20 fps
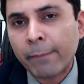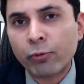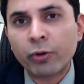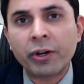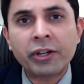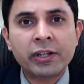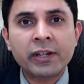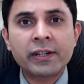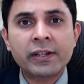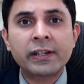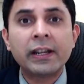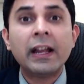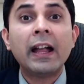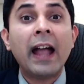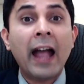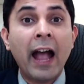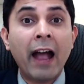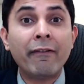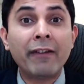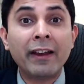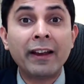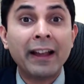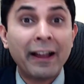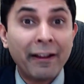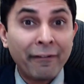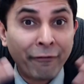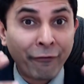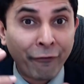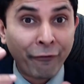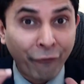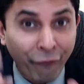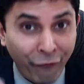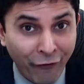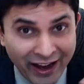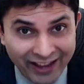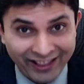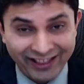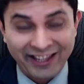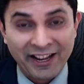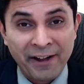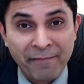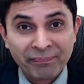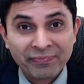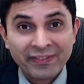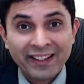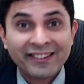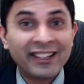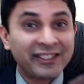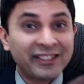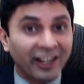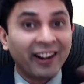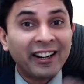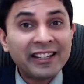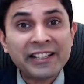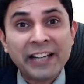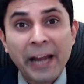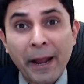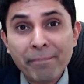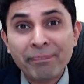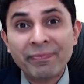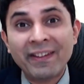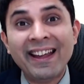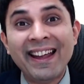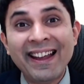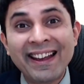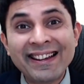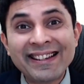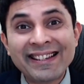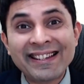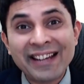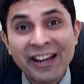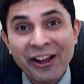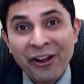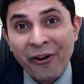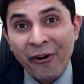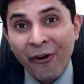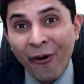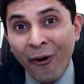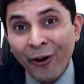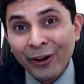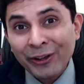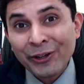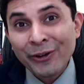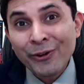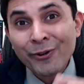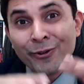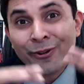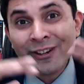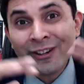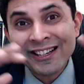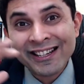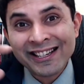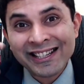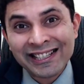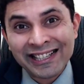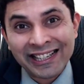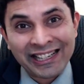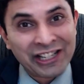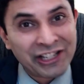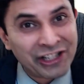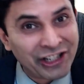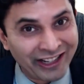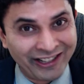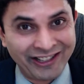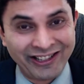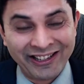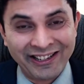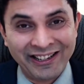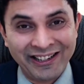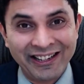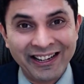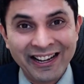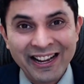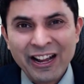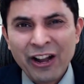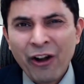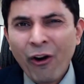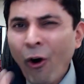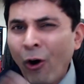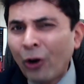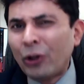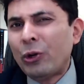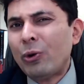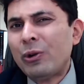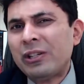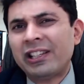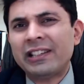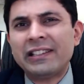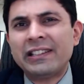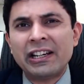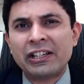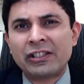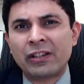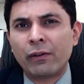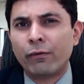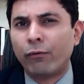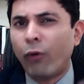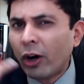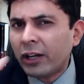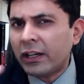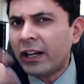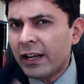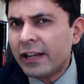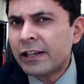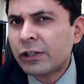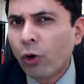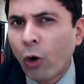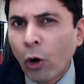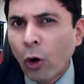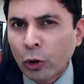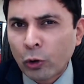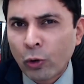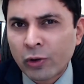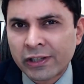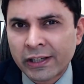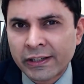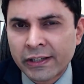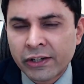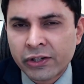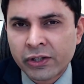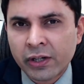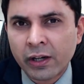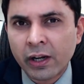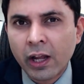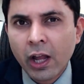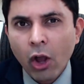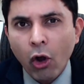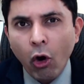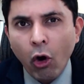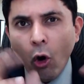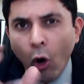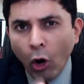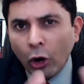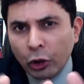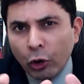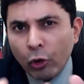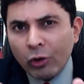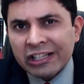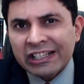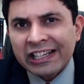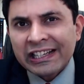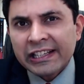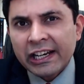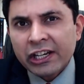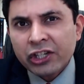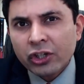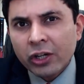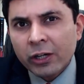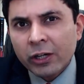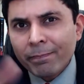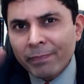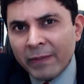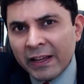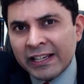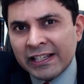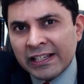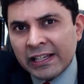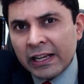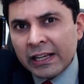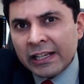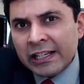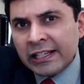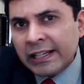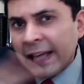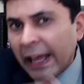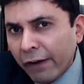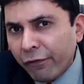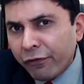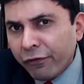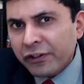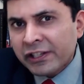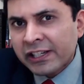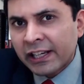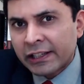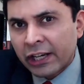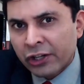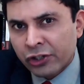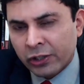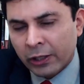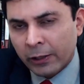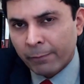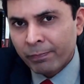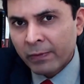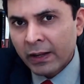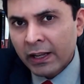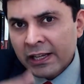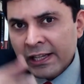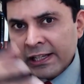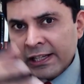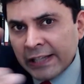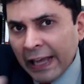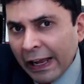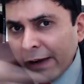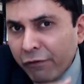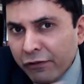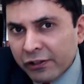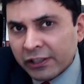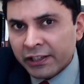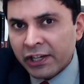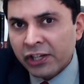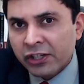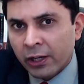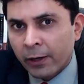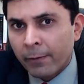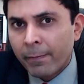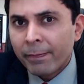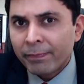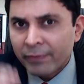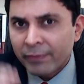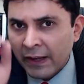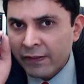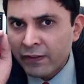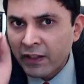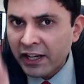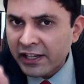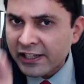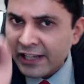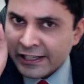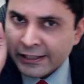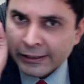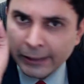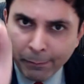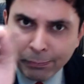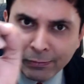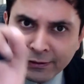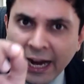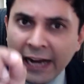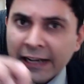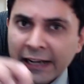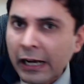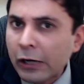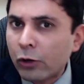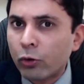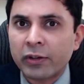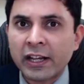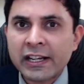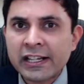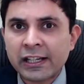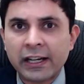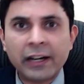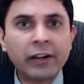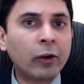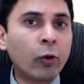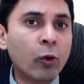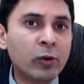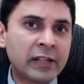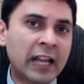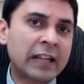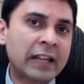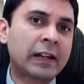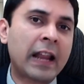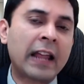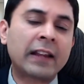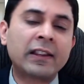to riches, having faith. The third step is auto-suggestion. Auto-suggestion. What is auto-suggestion? Auto-suggestion is self-suggestion. Self-suggestion. And there is a subtitle to this. It goes as like